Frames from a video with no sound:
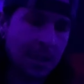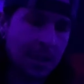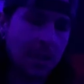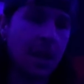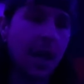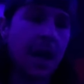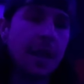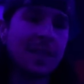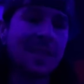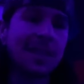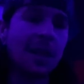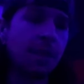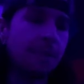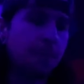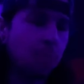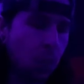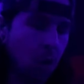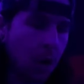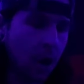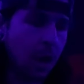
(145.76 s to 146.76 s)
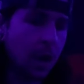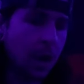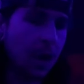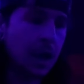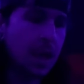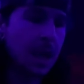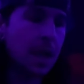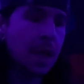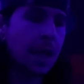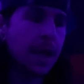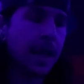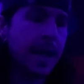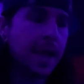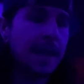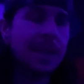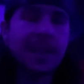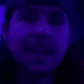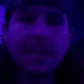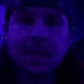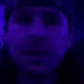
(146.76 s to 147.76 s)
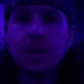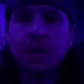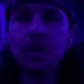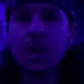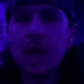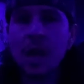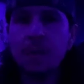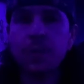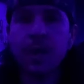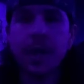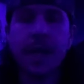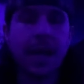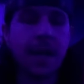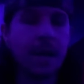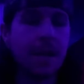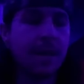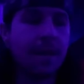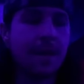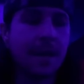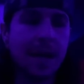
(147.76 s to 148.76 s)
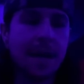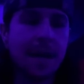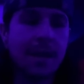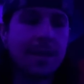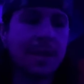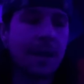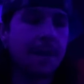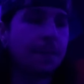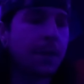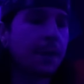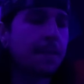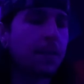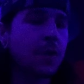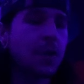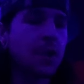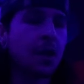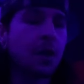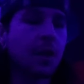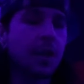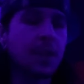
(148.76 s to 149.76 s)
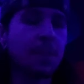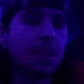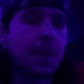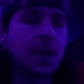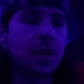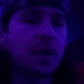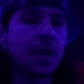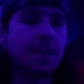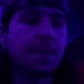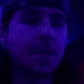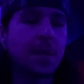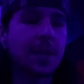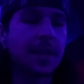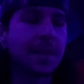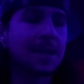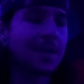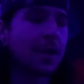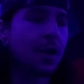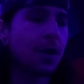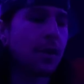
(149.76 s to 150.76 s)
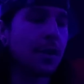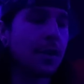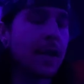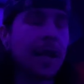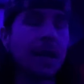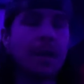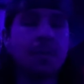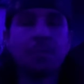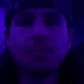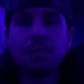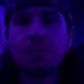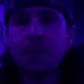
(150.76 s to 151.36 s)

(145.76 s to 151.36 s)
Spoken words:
a lot of self work. It's a little complicated, and that is definitely for sure, especially if it's considered like,